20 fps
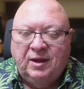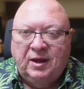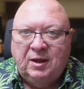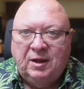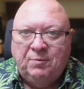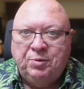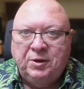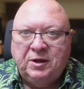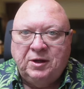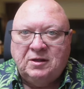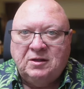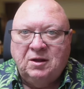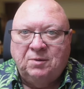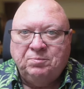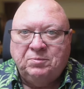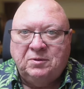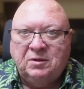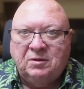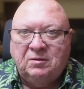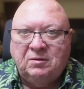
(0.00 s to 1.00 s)
He picked
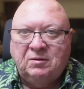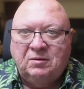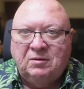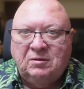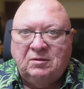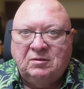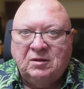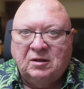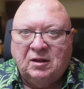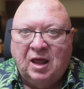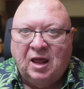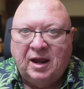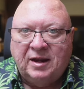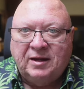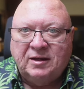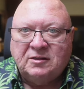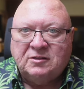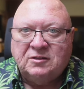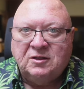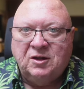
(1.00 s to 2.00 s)
up the
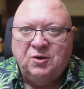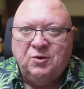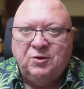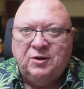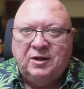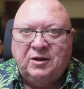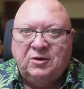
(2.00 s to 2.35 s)
lightest load